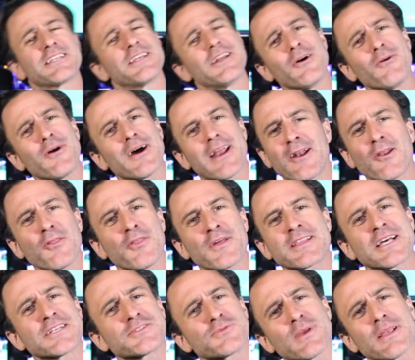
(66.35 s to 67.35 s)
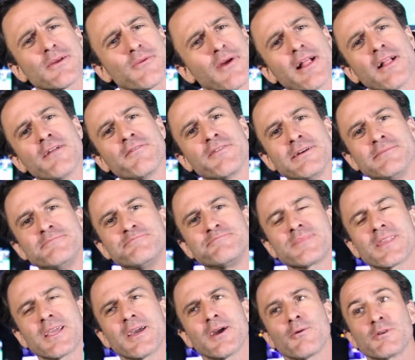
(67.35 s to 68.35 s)
you know what, I don't think that's really relevant,
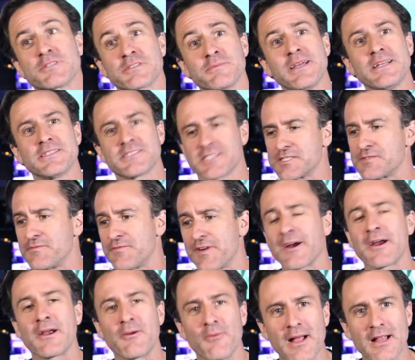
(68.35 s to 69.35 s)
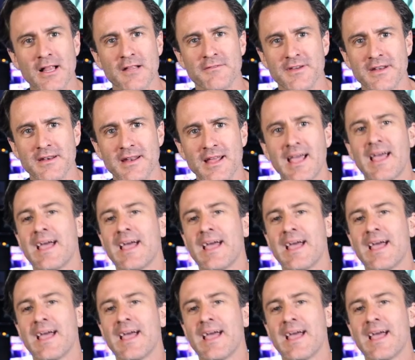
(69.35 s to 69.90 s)
which means it's very relevant.